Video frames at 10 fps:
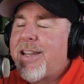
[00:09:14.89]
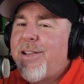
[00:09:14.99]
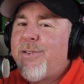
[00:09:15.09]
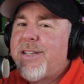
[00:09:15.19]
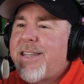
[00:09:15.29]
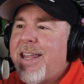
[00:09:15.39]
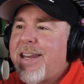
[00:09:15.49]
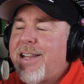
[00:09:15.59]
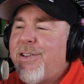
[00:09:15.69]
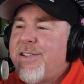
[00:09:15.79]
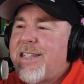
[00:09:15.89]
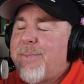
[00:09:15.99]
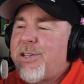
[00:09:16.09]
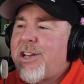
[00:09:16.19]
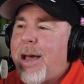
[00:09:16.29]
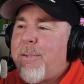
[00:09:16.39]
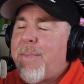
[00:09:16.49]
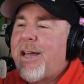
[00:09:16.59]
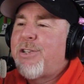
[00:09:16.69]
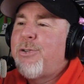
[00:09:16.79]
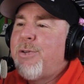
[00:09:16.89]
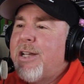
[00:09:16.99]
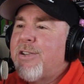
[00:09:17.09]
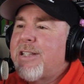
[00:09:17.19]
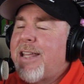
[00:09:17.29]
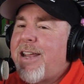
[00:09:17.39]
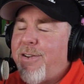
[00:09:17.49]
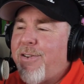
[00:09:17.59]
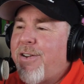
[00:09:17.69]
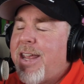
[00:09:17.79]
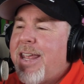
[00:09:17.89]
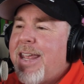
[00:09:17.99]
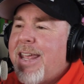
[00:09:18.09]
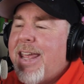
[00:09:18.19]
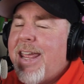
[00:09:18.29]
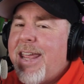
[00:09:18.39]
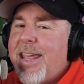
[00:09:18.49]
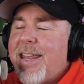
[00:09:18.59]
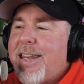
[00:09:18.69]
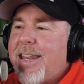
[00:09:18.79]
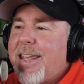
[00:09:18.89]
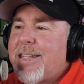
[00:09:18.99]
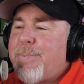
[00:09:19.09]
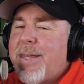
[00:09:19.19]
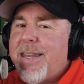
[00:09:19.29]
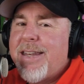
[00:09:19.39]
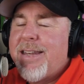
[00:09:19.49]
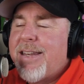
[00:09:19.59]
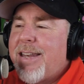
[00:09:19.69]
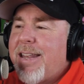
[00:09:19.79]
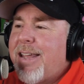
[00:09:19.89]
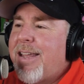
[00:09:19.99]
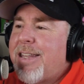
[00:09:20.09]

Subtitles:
and closed up shop about 2 years later, and it's been